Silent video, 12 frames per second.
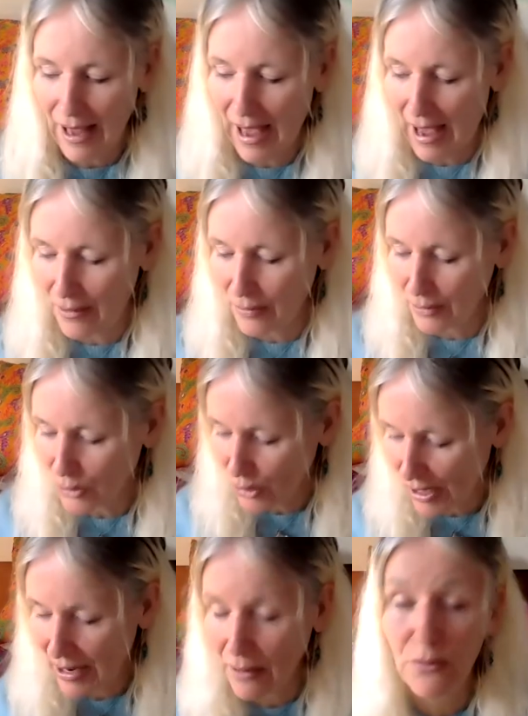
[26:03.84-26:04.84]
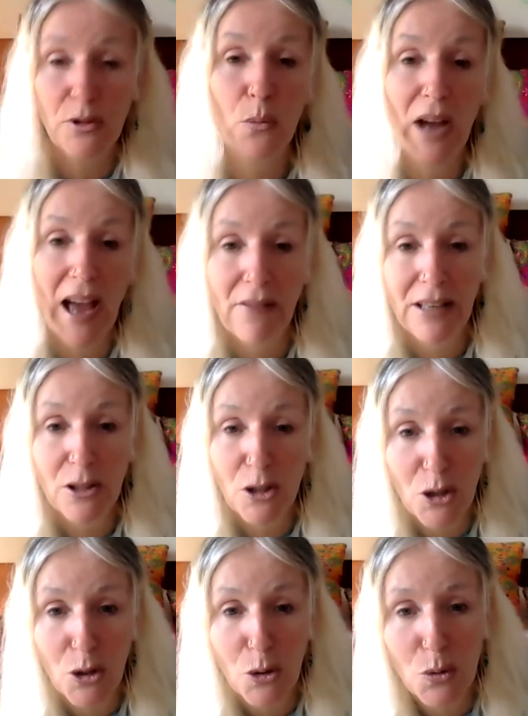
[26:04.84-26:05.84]
and the shift. And we're having a
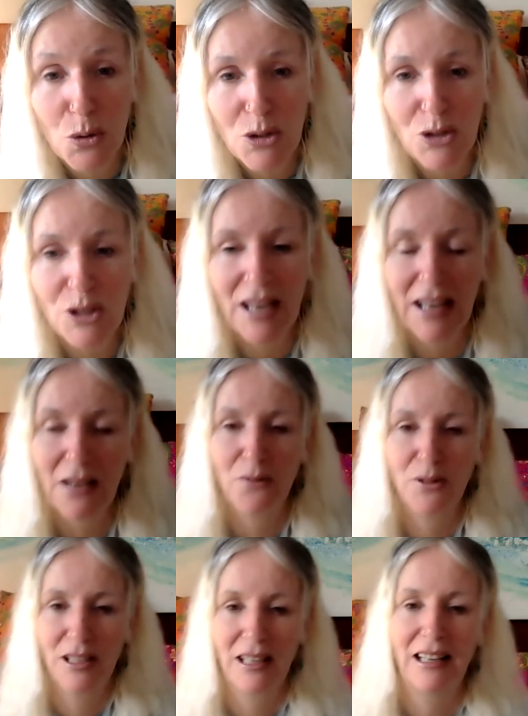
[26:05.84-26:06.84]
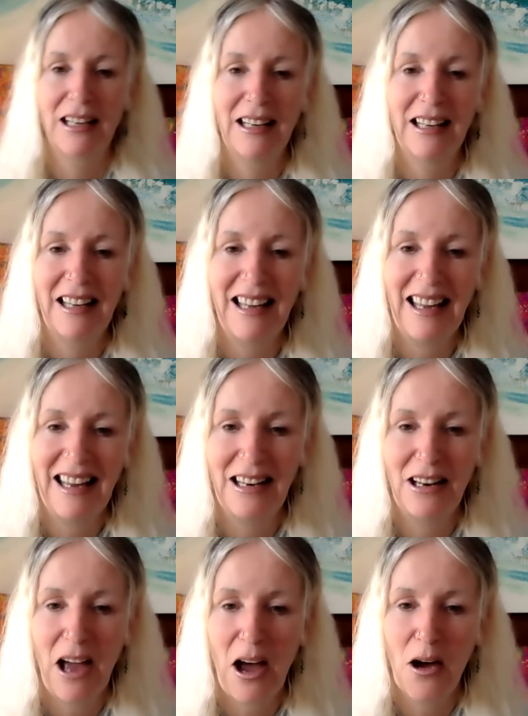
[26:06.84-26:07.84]
huge shift
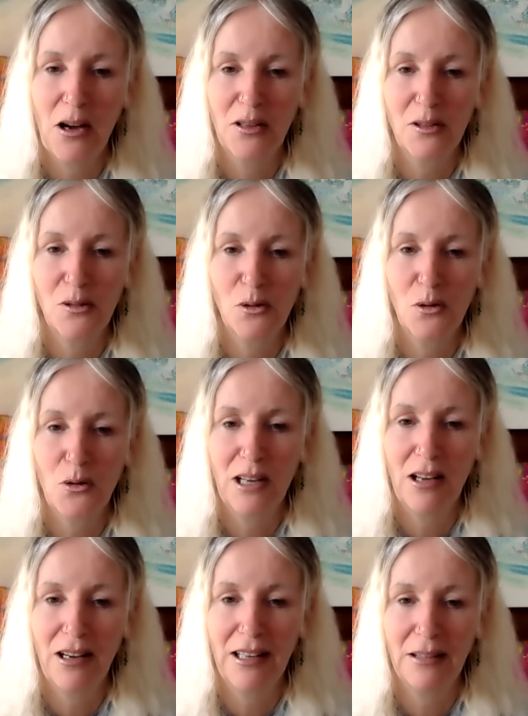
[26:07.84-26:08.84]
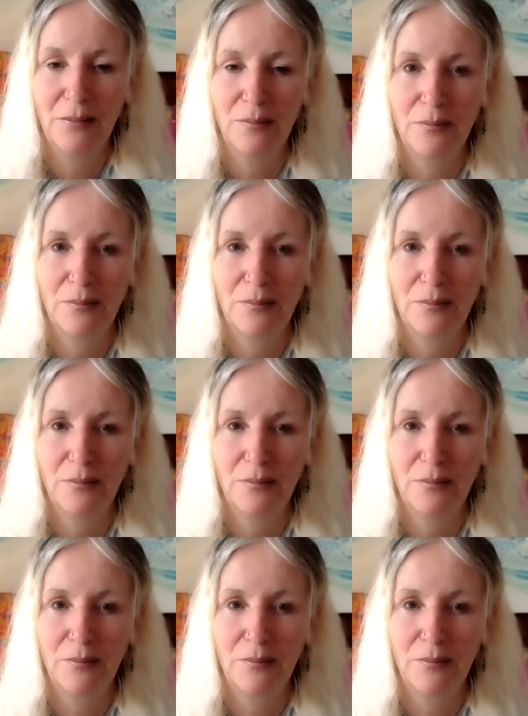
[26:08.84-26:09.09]
in our storyline.